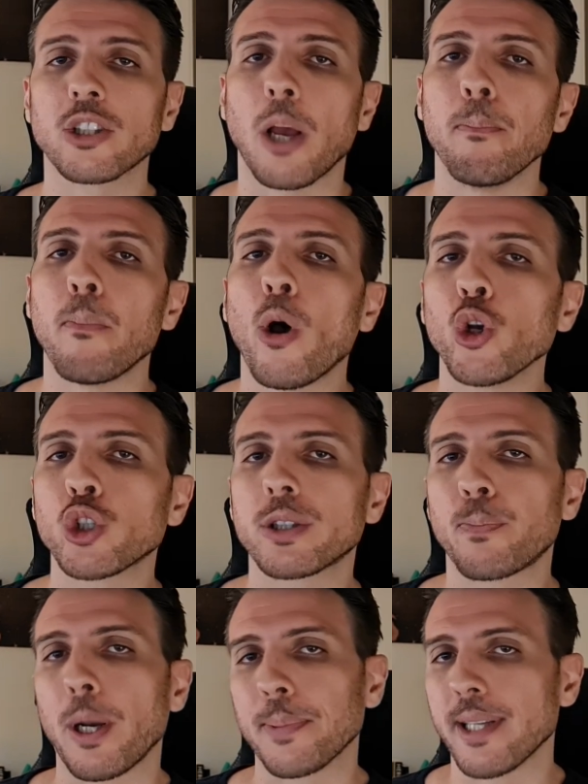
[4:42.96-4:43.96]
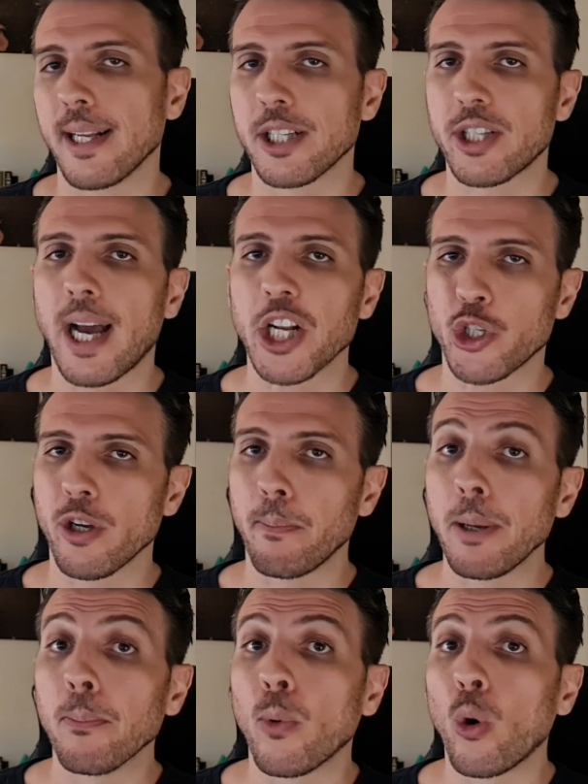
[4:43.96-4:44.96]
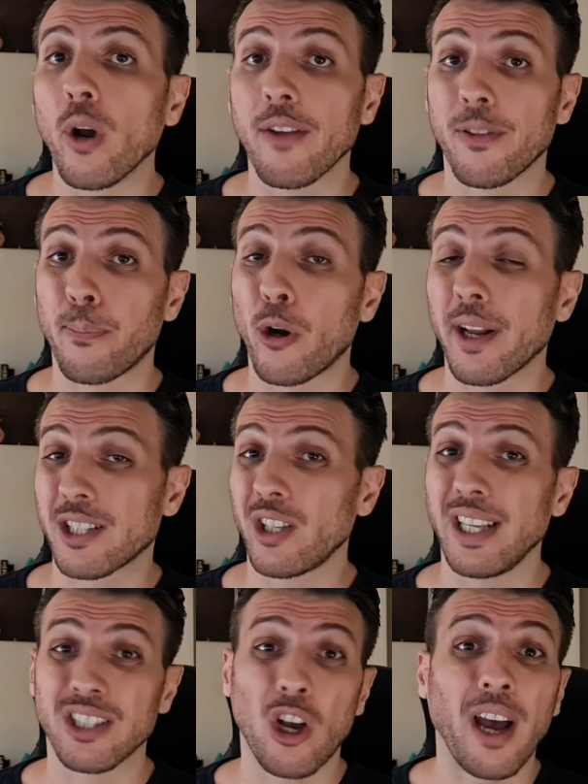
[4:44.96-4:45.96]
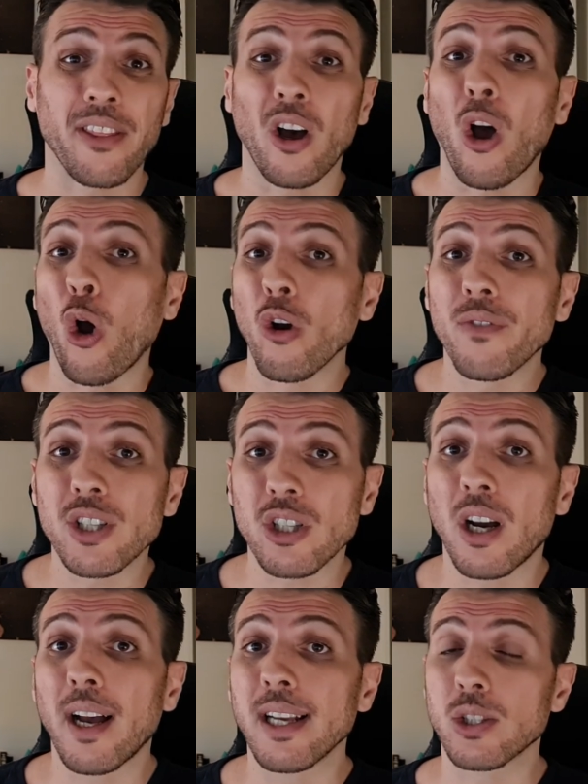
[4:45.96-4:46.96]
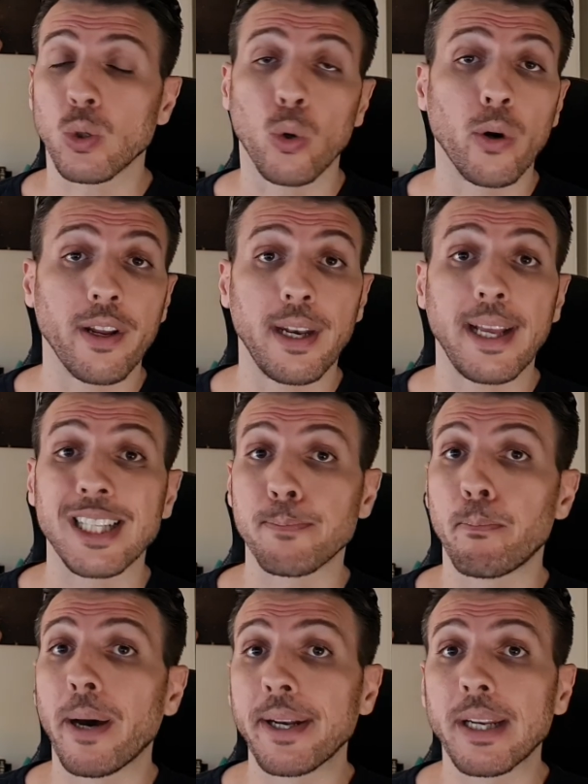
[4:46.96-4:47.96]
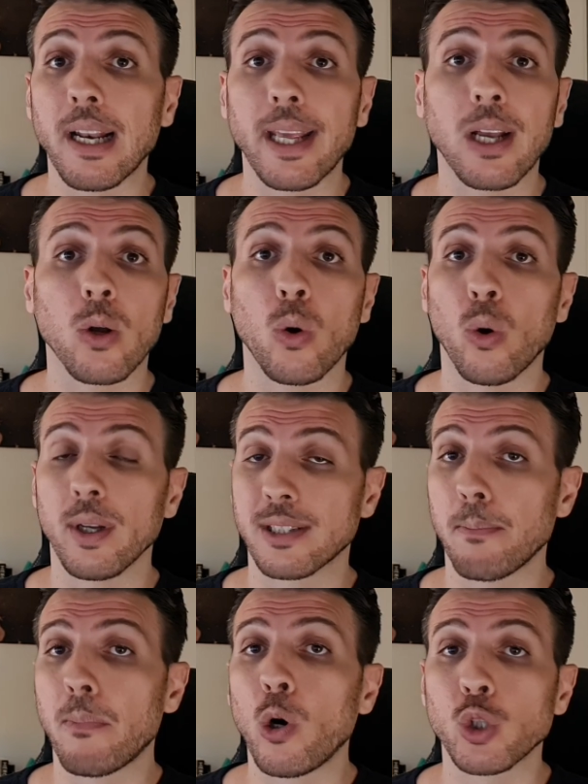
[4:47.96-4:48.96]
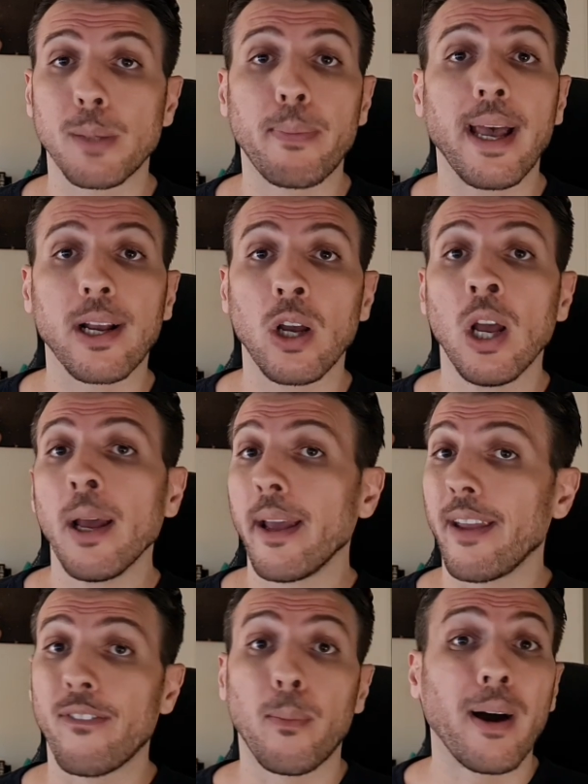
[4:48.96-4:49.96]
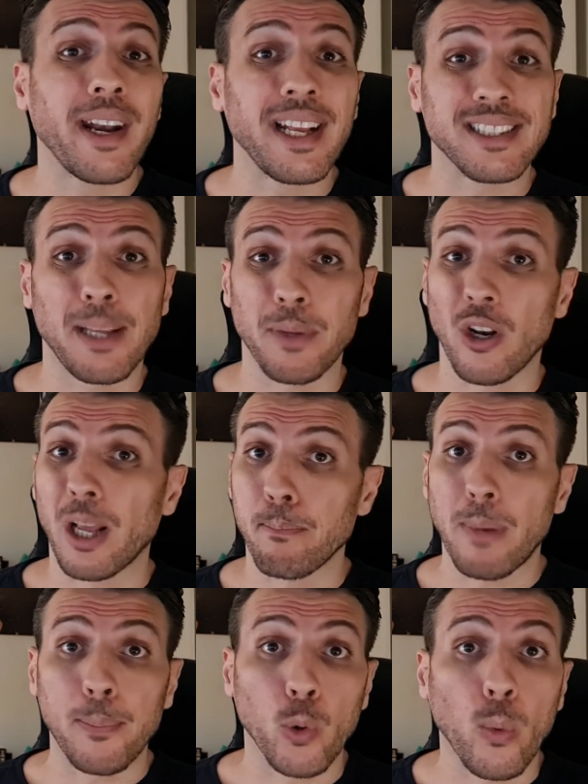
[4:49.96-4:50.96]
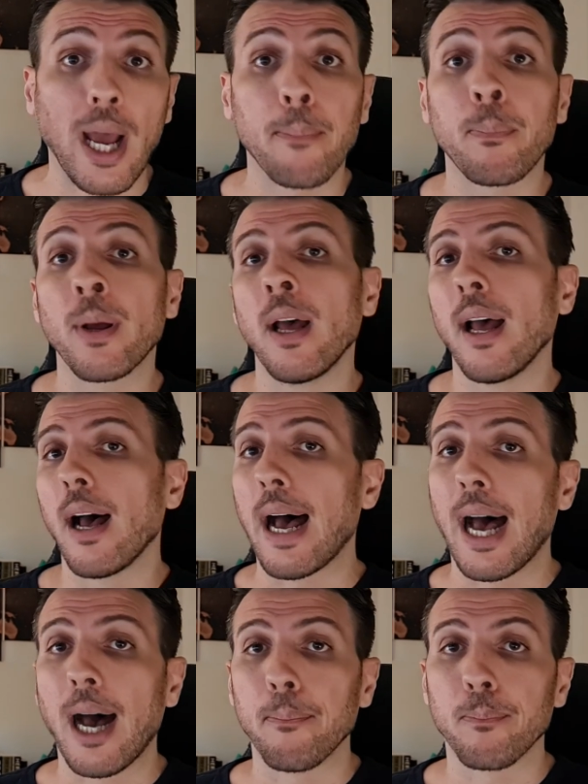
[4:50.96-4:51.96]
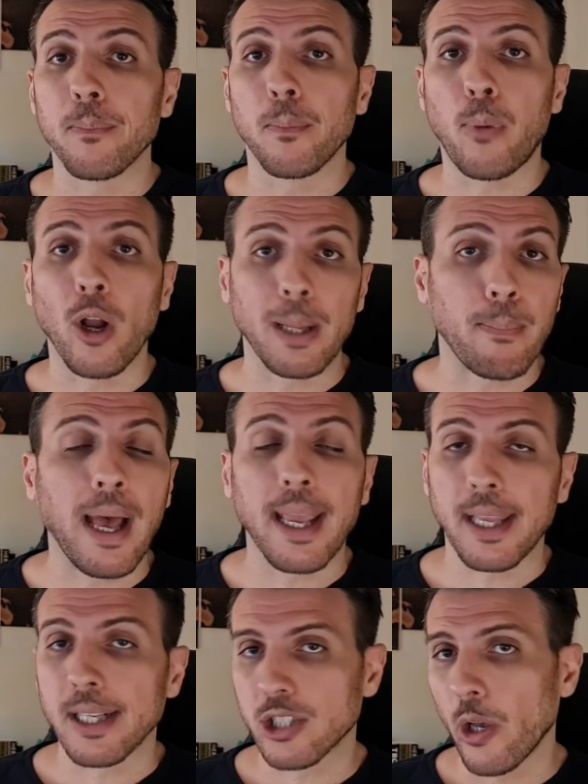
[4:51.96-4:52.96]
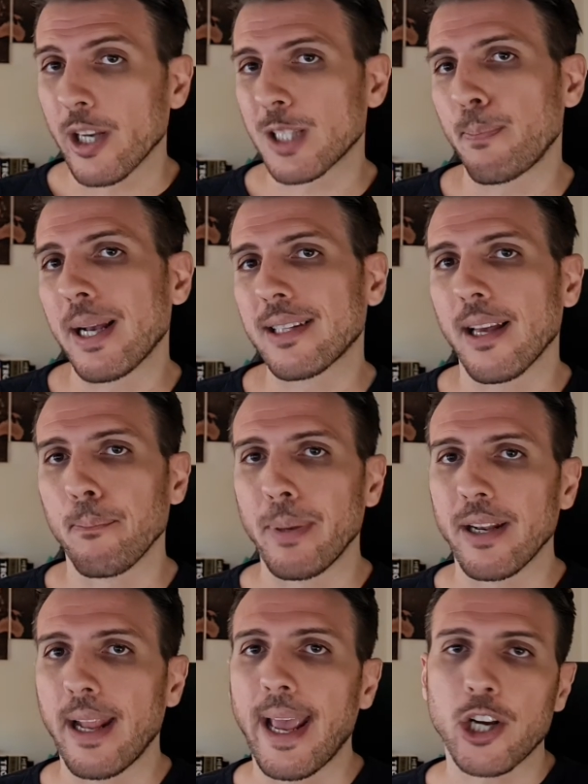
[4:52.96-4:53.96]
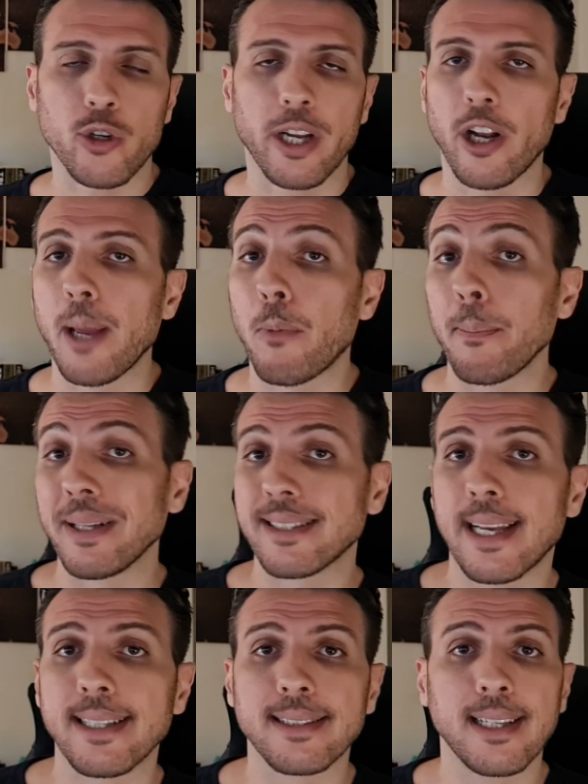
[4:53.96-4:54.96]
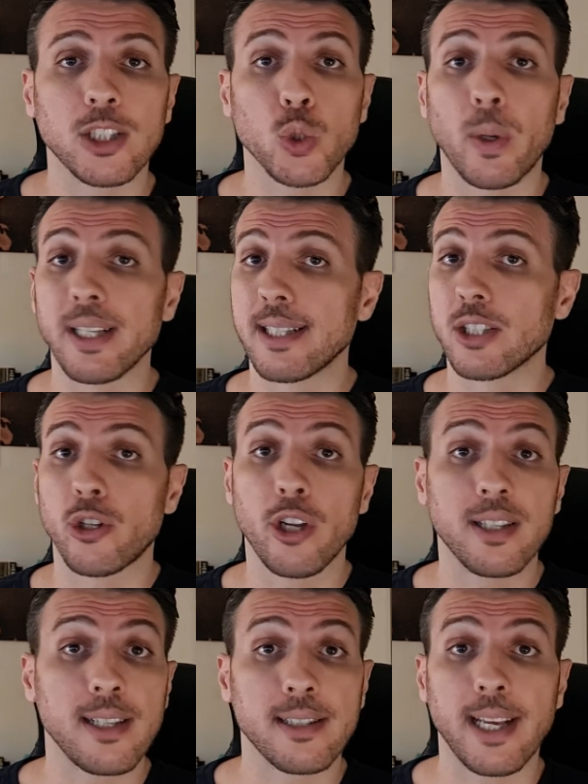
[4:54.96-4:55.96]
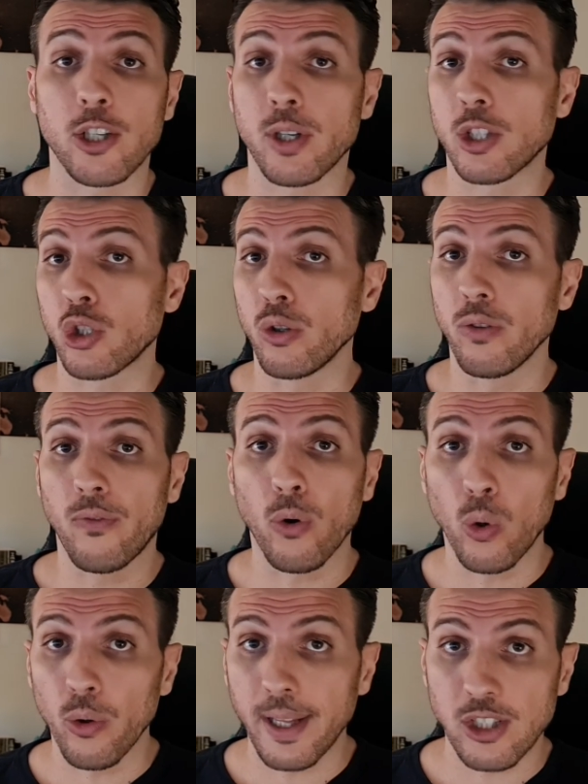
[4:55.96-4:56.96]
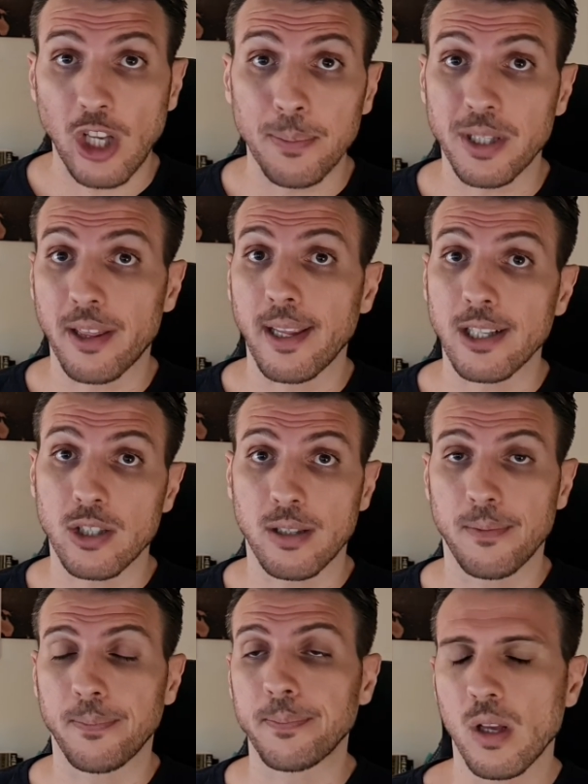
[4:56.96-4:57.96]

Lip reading: So most prep centers charge you a bit more if the product is either oversized or it needs bundling or it's a multi-pack. If it might need something like bubble wrap, poly bagging, so expect a bit extra. It might be 10 cents, 20 cents, 30 cents extra for all these types of things.